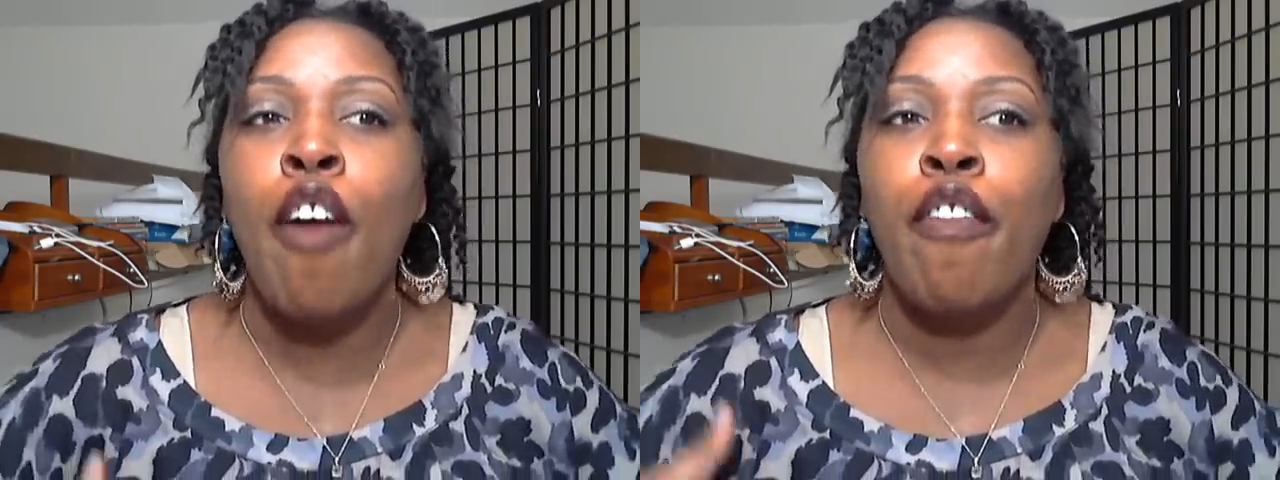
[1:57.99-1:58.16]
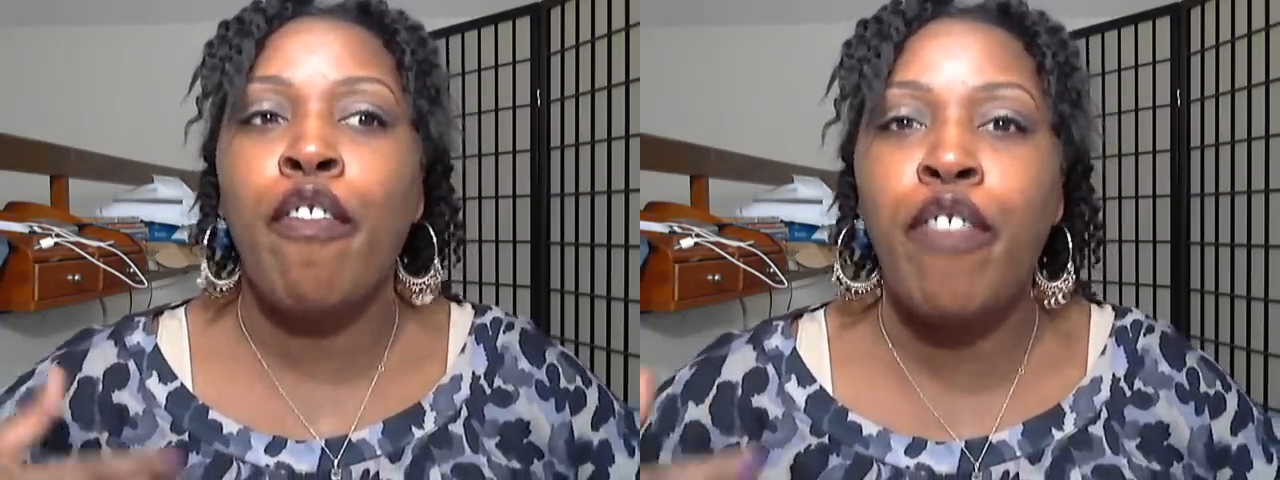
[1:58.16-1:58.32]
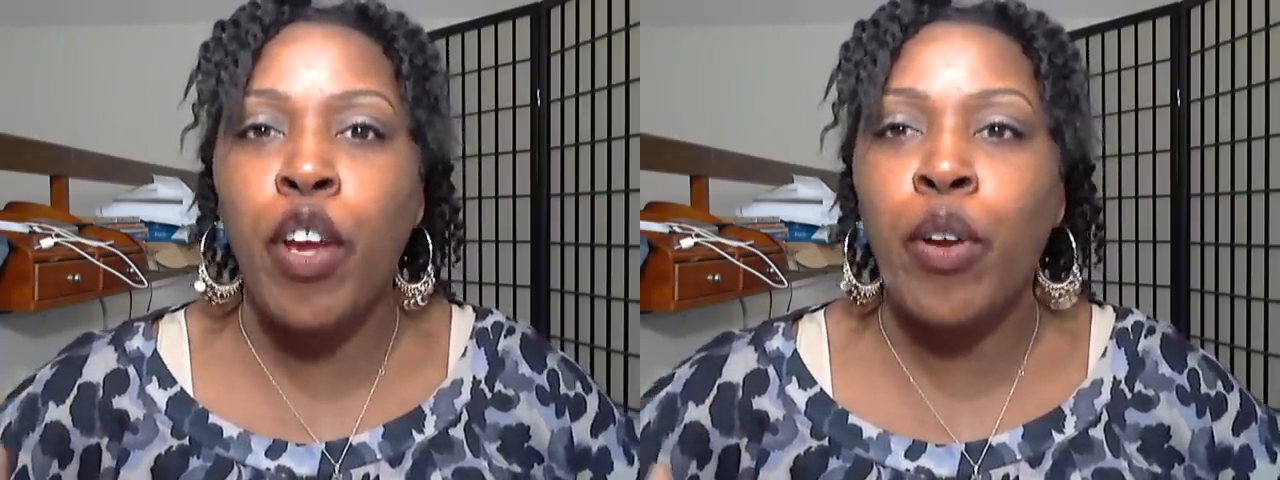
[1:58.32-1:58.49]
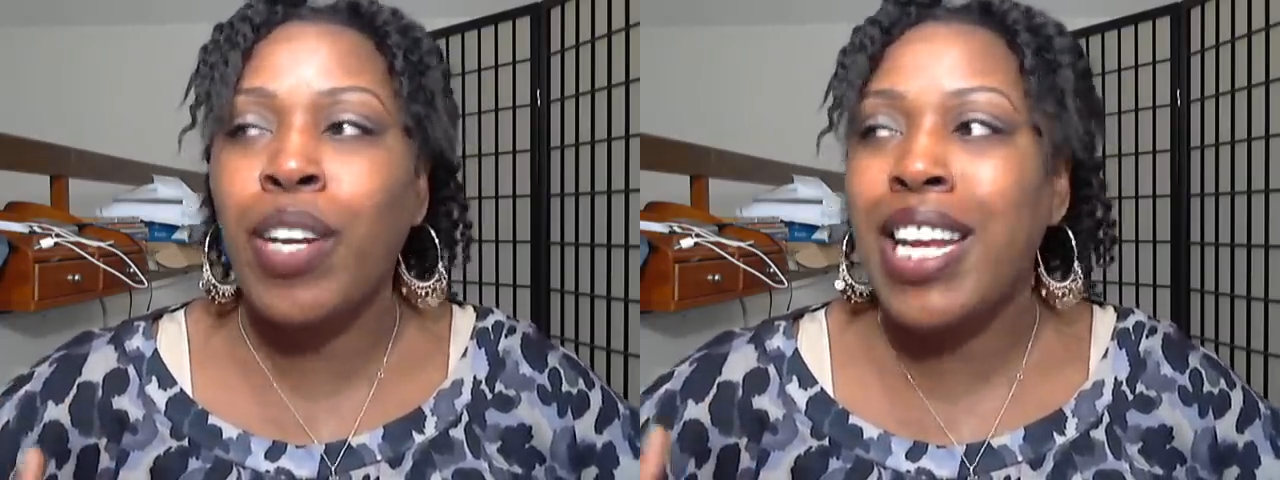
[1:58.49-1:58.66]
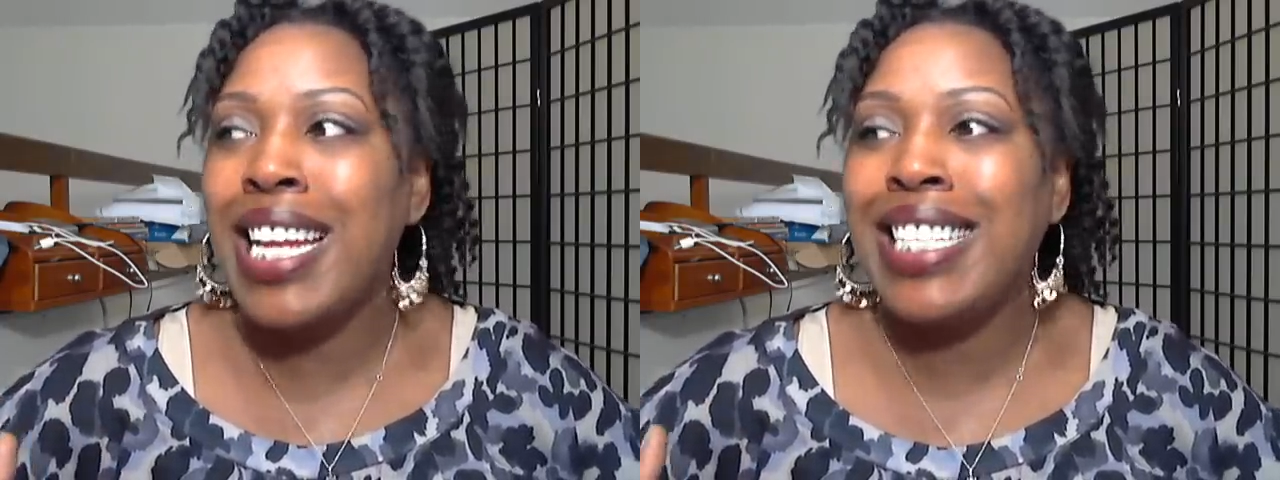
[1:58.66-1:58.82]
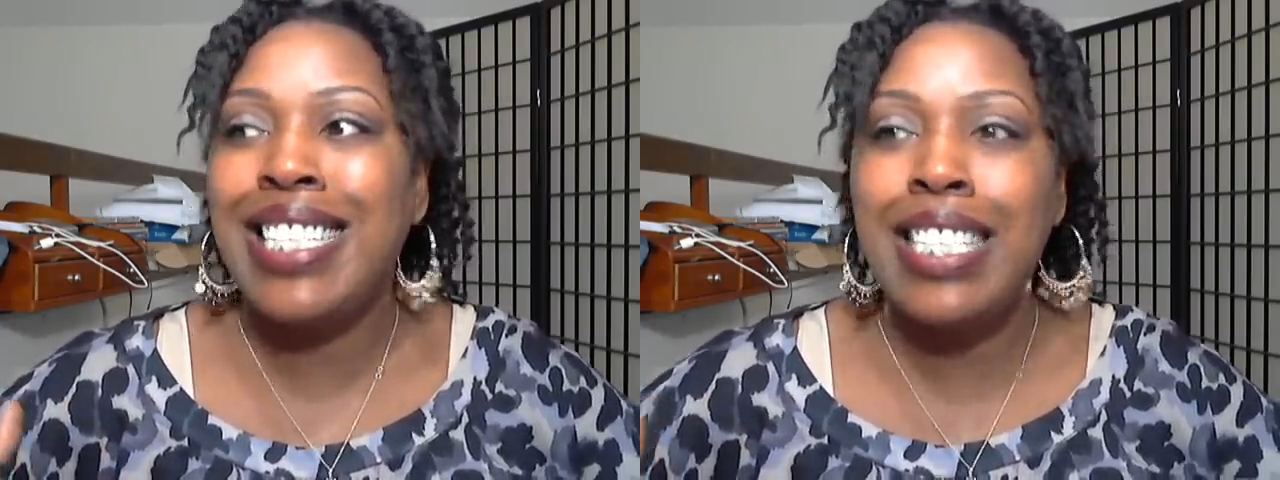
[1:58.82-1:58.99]
very
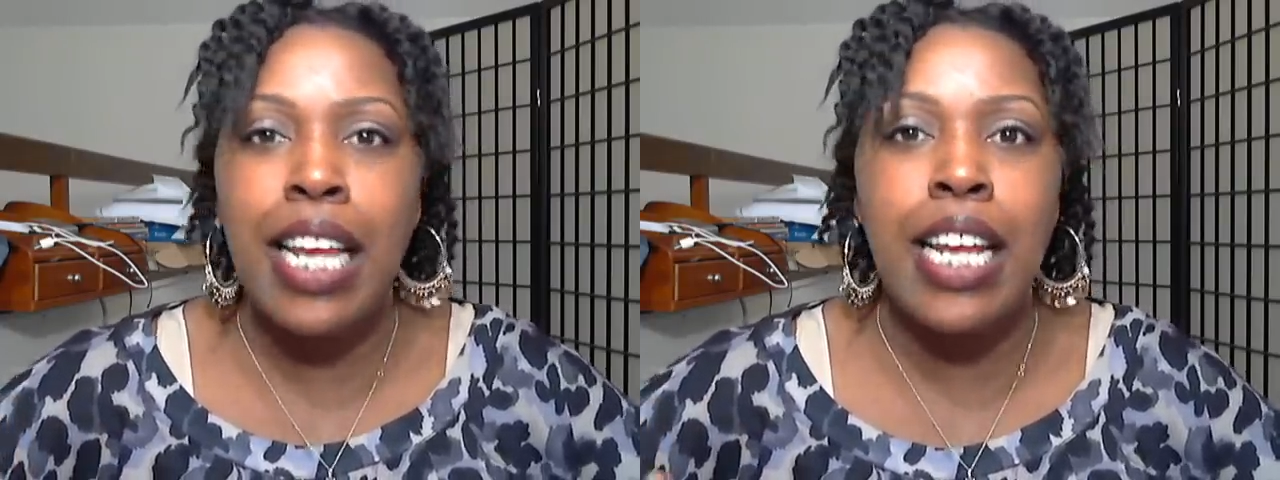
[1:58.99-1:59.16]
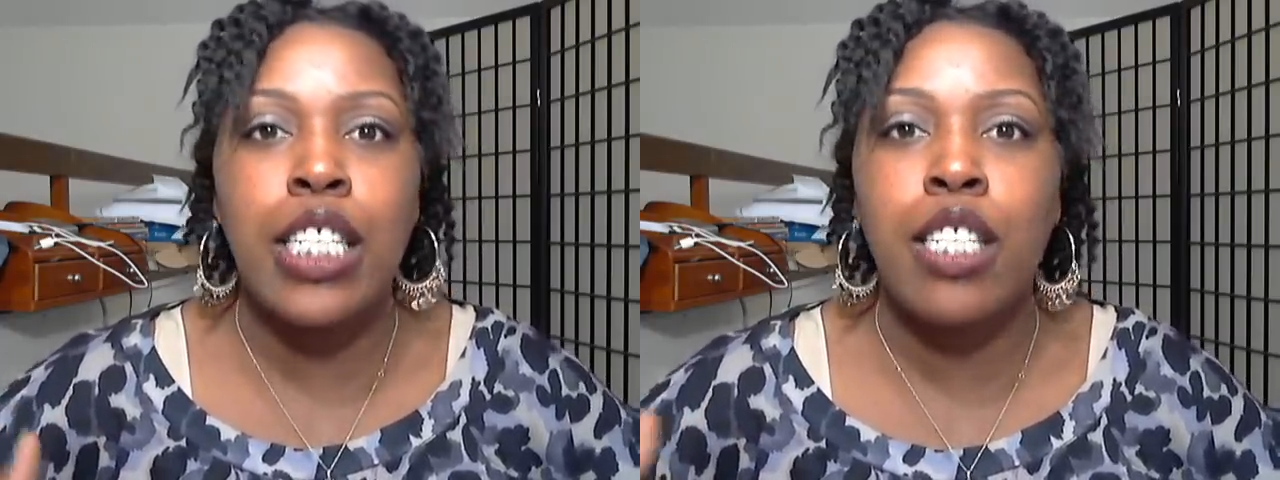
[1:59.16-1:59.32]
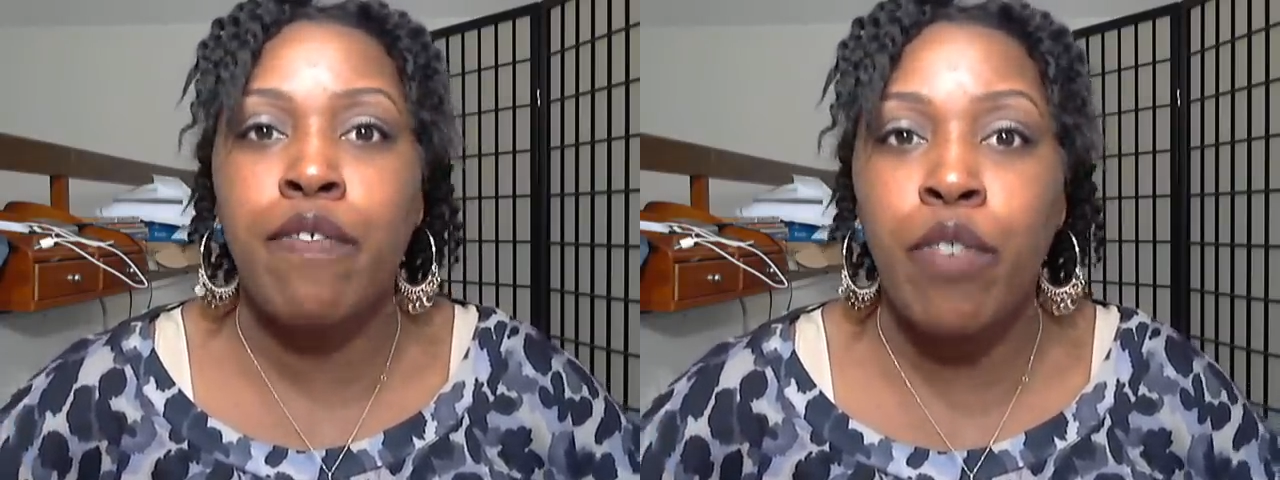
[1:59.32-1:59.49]
intense,